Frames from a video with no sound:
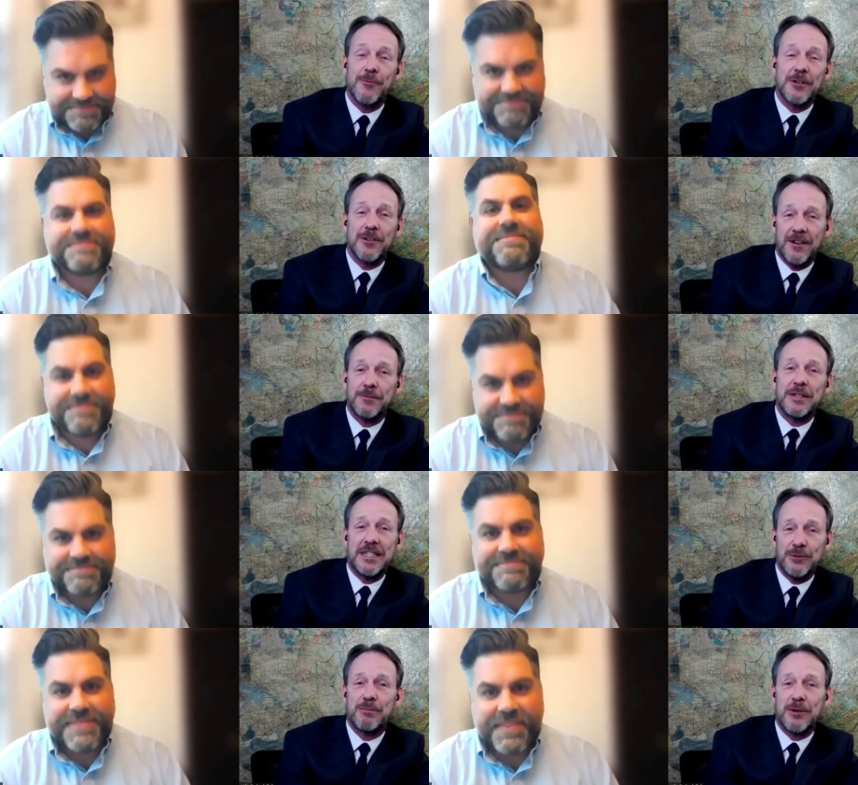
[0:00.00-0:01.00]
Speaker 1: I would love to
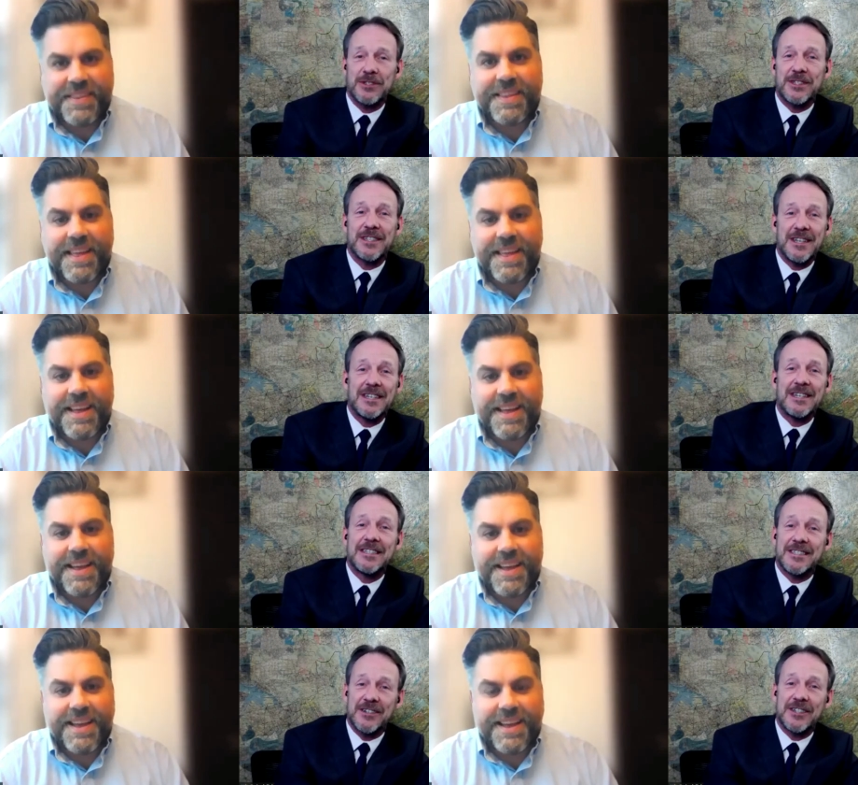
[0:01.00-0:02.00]
meet you in person.
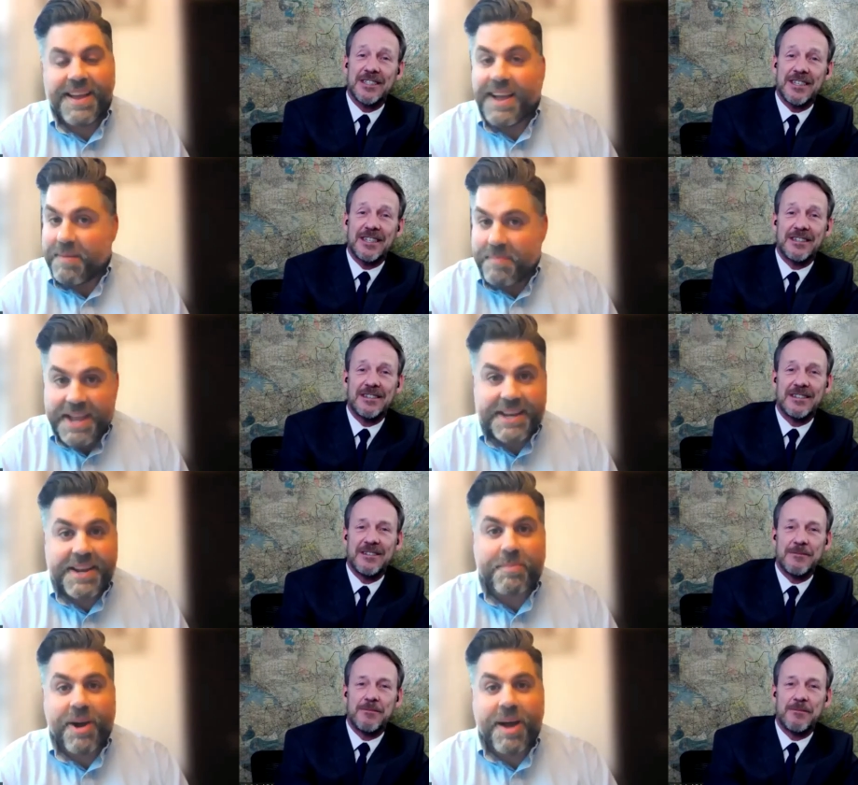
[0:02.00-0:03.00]
Seriously, I'm making
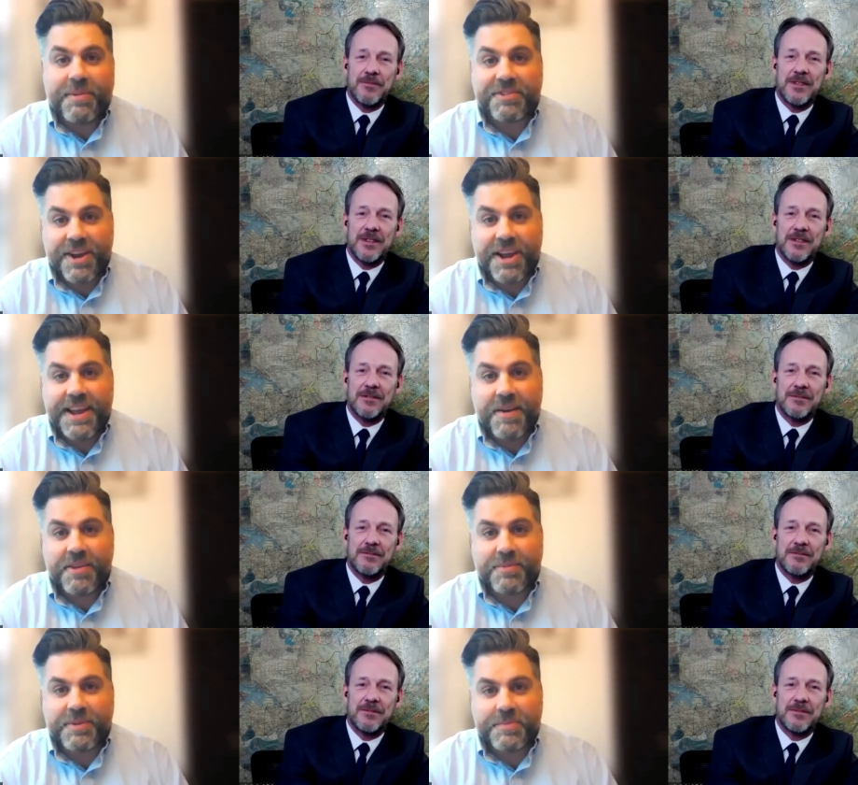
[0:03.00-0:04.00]
Speaker 2: it a promise right now
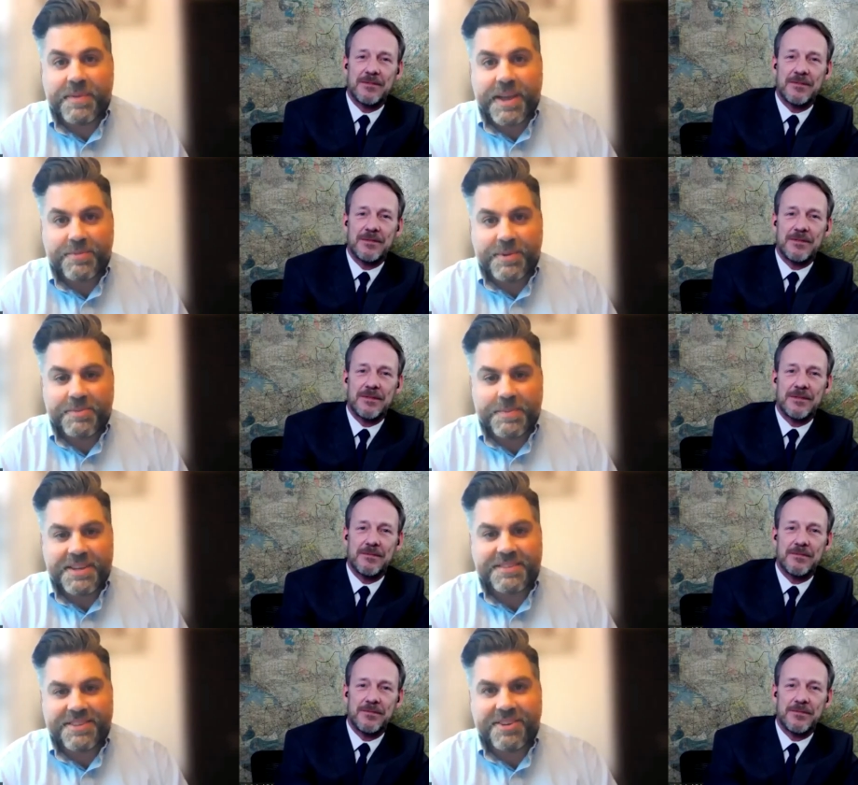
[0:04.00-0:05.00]
as we as we
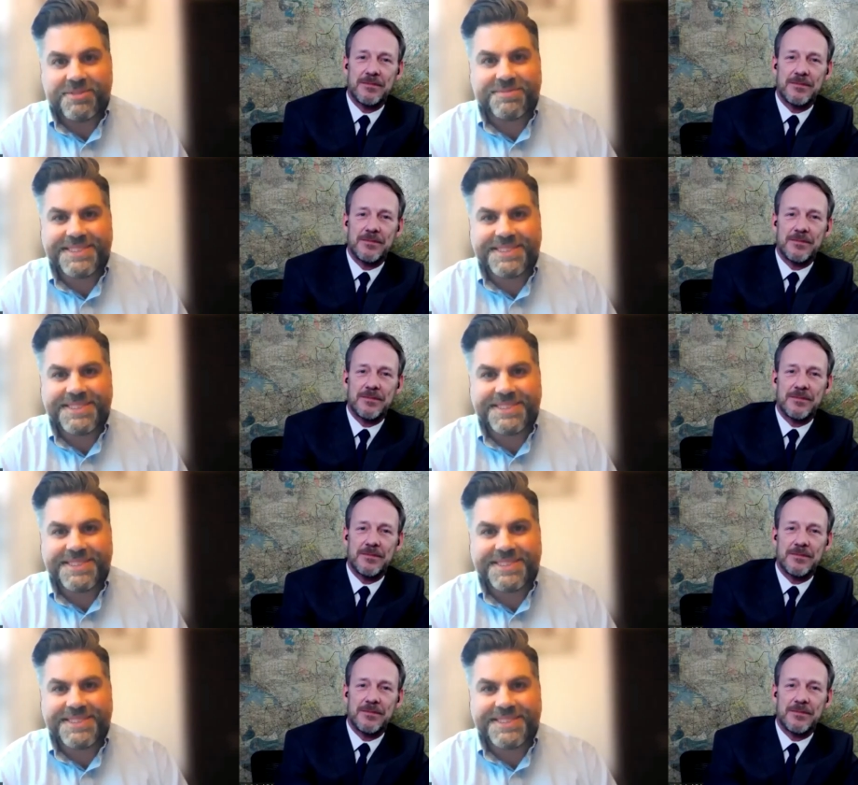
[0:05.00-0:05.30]
speak. So,